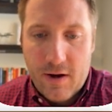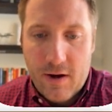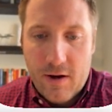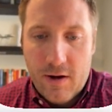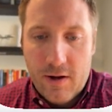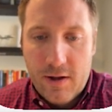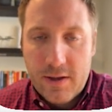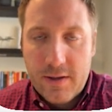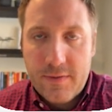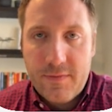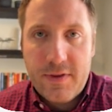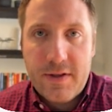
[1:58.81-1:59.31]

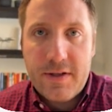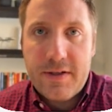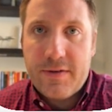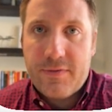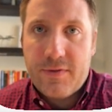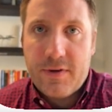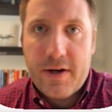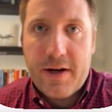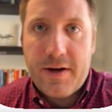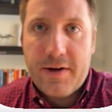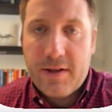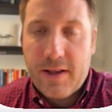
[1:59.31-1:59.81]
all of the
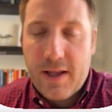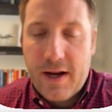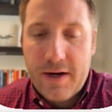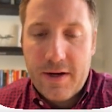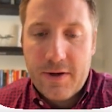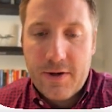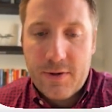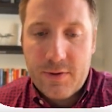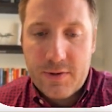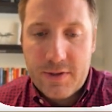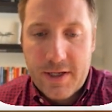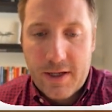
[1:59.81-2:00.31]
different airline
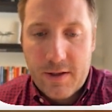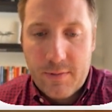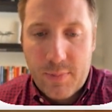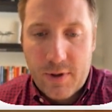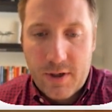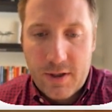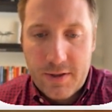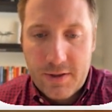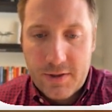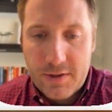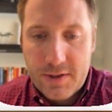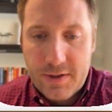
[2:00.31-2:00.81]
and hotel
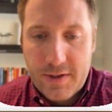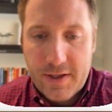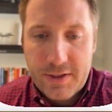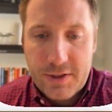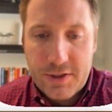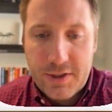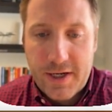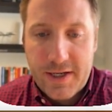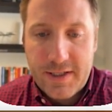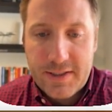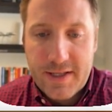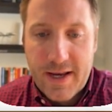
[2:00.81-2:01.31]
partners that
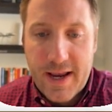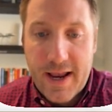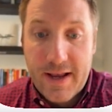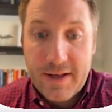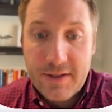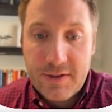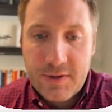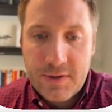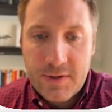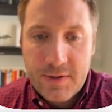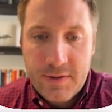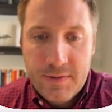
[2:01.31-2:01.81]
Chase
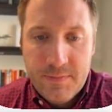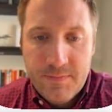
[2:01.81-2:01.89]
has.